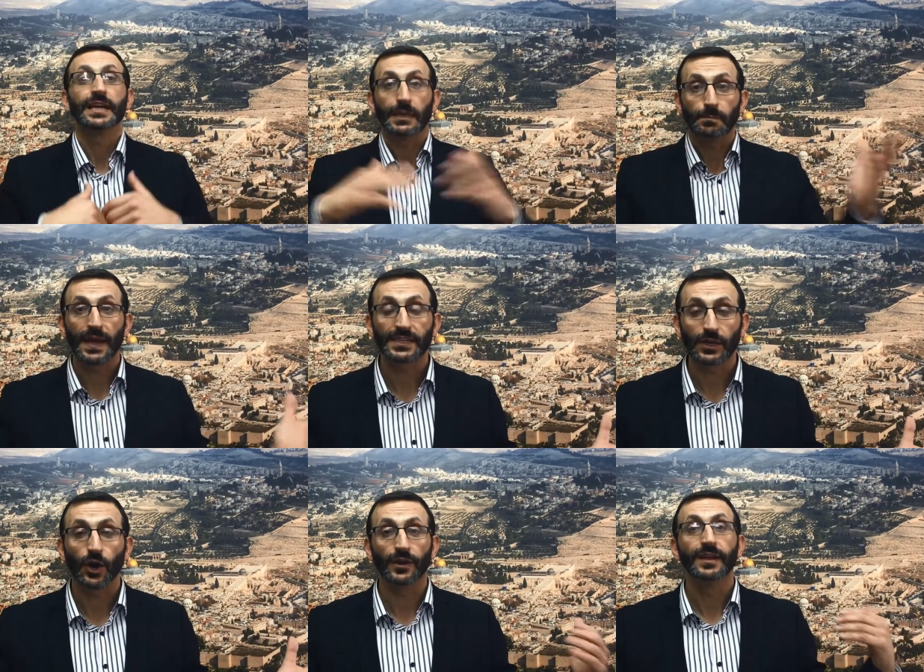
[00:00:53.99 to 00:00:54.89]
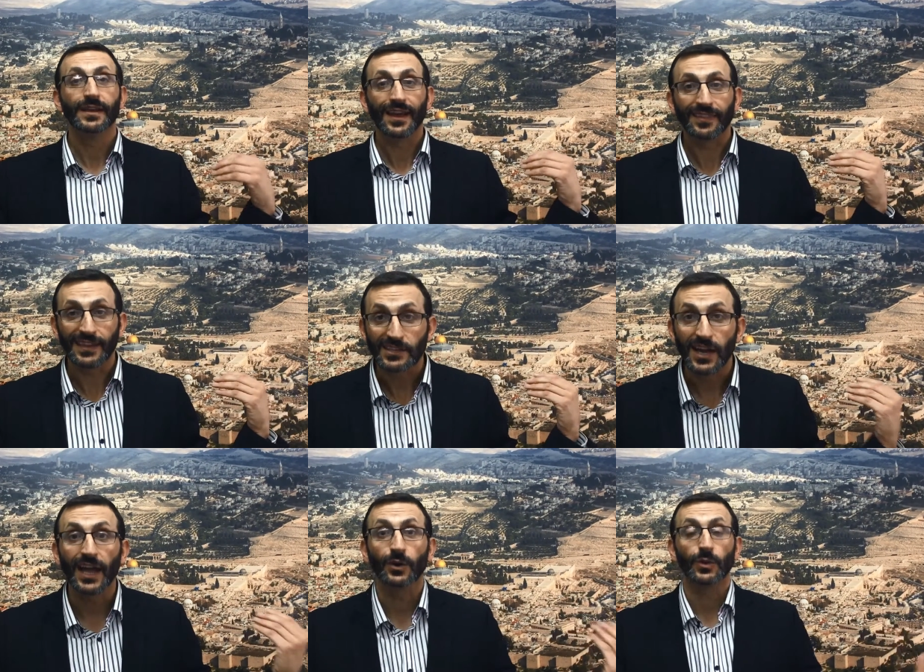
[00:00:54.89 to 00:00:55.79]
impacting on the
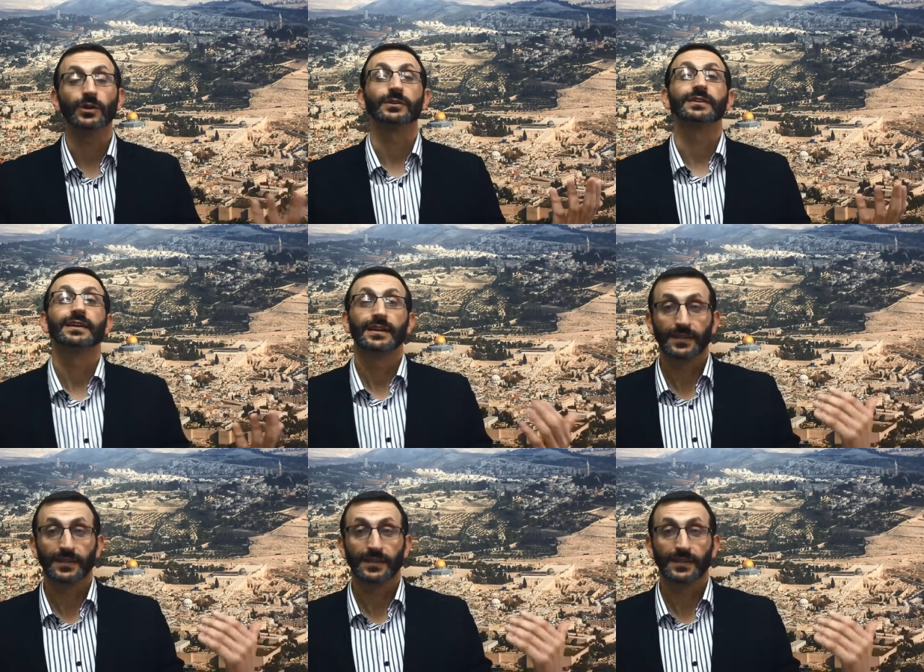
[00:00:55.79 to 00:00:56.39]
entire world?